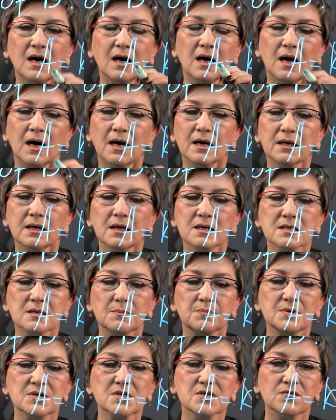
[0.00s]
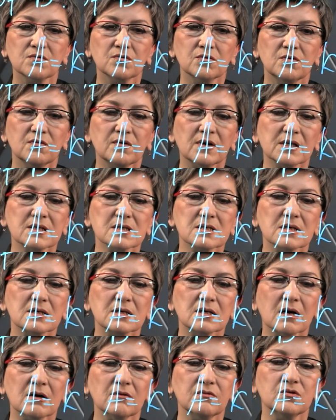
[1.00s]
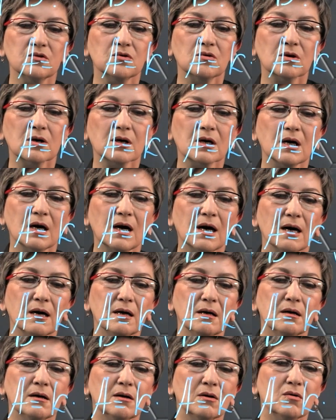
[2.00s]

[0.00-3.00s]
of A, I write 20 equals K times B squared.